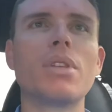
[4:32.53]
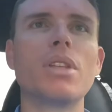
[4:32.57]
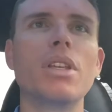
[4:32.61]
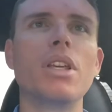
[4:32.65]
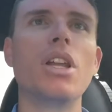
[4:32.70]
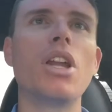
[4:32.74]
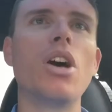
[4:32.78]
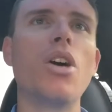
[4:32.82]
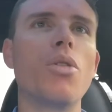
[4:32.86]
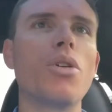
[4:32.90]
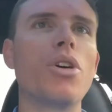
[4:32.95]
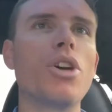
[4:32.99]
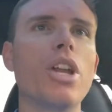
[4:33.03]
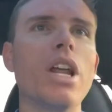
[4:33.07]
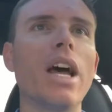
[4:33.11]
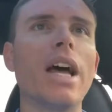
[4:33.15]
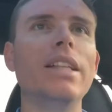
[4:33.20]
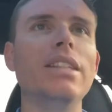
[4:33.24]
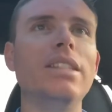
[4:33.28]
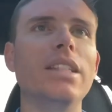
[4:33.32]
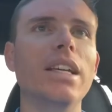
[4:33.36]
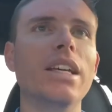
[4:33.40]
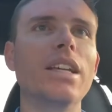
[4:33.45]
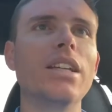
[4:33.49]
you know, good
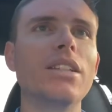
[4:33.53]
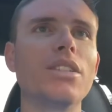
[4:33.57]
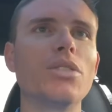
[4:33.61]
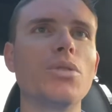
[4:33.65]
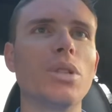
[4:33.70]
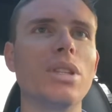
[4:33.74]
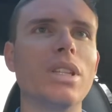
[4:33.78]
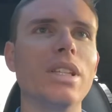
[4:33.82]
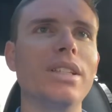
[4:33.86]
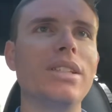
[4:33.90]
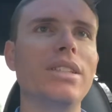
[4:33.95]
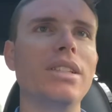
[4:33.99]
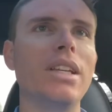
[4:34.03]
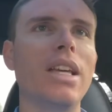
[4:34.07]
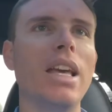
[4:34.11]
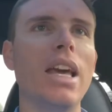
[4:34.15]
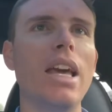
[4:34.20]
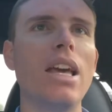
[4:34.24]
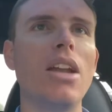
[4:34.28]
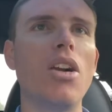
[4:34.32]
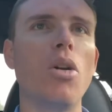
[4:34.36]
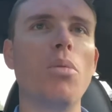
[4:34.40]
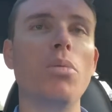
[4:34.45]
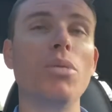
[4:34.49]
ideas with the
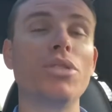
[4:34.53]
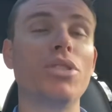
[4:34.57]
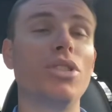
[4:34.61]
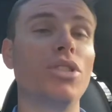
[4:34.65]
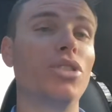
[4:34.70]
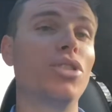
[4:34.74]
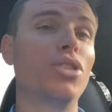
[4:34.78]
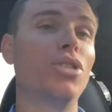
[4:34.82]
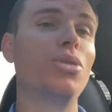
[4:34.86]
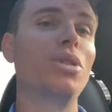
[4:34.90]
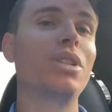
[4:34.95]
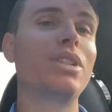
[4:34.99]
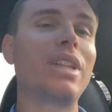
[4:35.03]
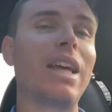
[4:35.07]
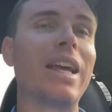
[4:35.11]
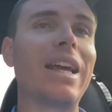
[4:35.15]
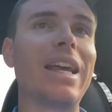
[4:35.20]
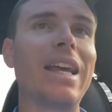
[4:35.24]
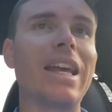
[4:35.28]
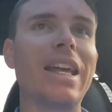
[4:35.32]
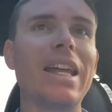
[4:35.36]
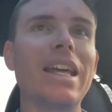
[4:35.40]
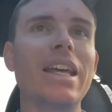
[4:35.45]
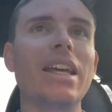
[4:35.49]
C8 almost as soon as I
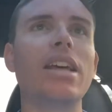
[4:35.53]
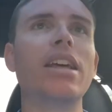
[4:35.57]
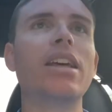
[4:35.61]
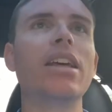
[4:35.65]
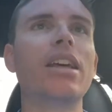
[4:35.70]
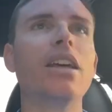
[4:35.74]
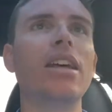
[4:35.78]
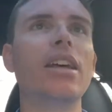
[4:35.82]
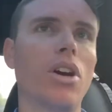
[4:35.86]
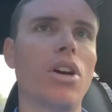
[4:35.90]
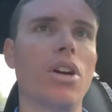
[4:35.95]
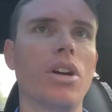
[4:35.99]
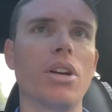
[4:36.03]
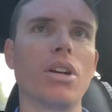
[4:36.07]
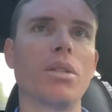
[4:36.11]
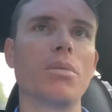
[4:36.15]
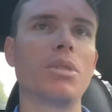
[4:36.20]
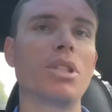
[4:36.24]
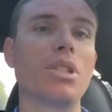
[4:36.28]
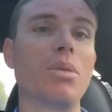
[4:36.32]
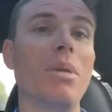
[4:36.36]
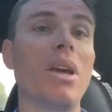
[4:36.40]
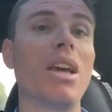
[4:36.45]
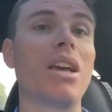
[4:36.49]
get it
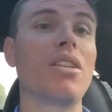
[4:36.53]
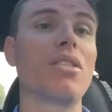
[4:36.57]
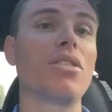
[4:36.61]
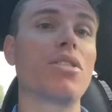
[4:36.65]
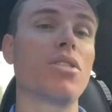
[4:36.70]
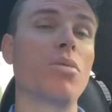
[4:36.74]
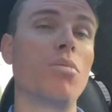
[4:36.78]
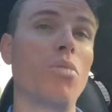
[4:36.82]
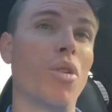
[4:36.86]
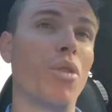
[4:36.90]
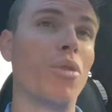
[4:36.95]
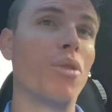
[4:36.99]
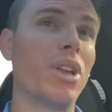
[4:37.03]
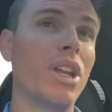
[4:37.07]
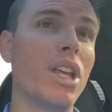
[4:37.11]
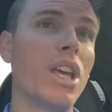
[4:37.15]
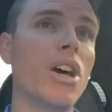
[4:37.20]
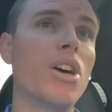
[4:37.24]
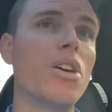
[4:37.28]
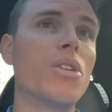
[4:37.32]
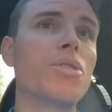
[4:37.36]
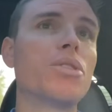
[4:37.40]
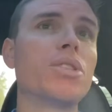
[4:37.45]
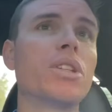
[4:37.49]
to make some more
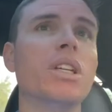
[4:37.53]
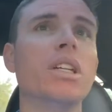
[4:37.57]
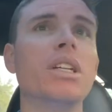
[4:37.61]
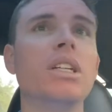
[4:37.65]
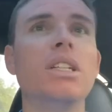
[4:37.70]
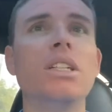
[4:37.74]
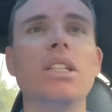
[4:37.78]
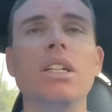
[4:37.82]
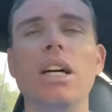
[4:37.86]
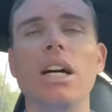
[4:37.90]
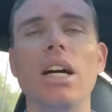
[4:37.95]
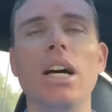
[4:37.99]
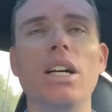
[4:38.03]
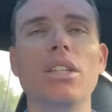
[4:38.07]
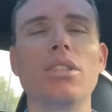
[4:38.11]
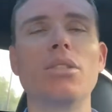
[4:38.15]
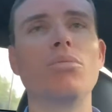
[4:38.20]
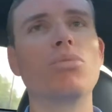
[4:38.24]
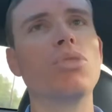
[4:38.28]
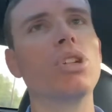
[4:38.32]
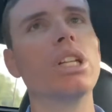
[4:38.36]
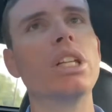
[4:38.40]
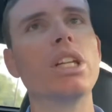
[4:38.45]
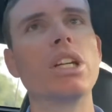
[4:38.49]
videos, uh,
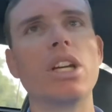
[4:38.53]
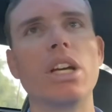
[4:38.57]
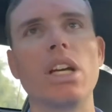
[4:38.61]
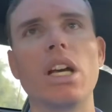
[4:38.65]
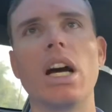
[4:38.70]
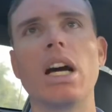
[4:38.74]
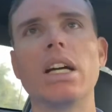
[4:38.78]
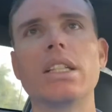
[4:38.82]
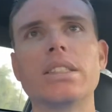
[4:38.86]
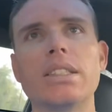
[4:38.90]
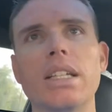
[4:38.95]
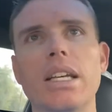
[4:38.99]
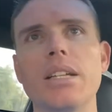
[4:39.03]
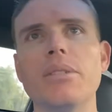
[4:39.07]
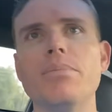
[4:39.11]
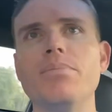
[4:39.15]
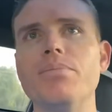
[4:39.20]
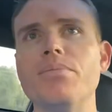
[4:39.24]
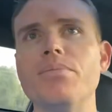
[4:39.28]
some really good content.